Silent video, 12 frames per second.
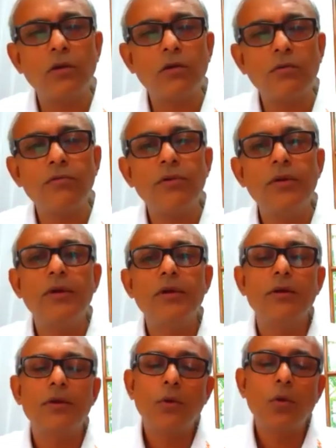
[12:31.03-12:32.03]
of
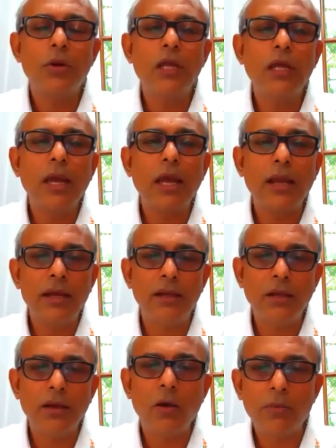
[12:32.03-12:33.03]
O T and I
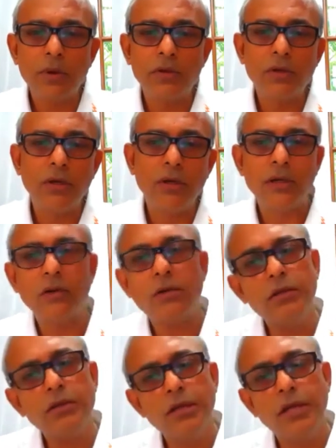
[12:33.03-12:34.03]
T, operational
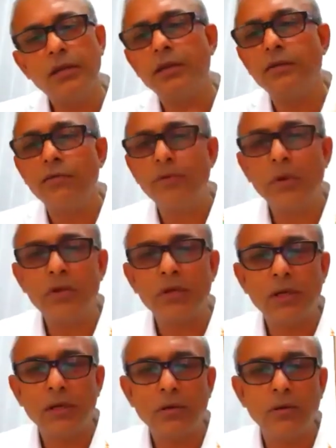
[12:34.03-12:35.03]
technology and
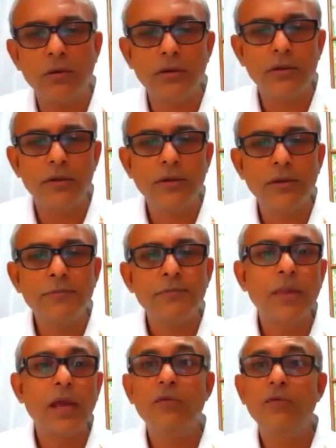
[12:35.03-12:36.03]
information technology.
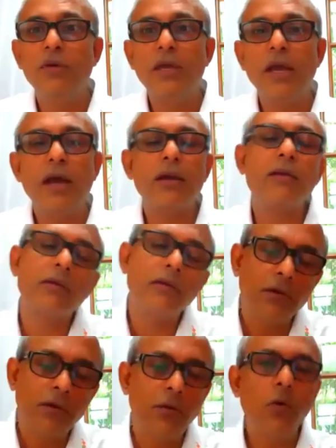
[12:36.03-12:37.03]
And we are
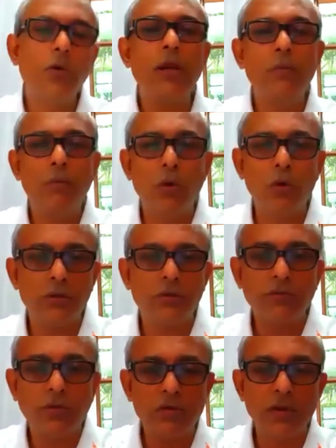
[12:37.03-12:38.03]
good in both,
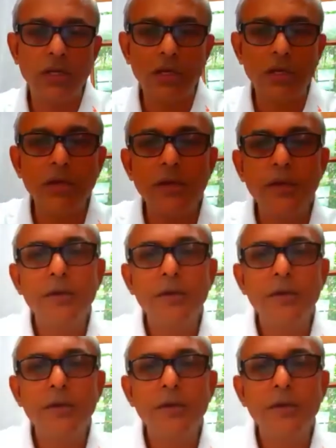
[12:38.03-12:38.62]
fortunately.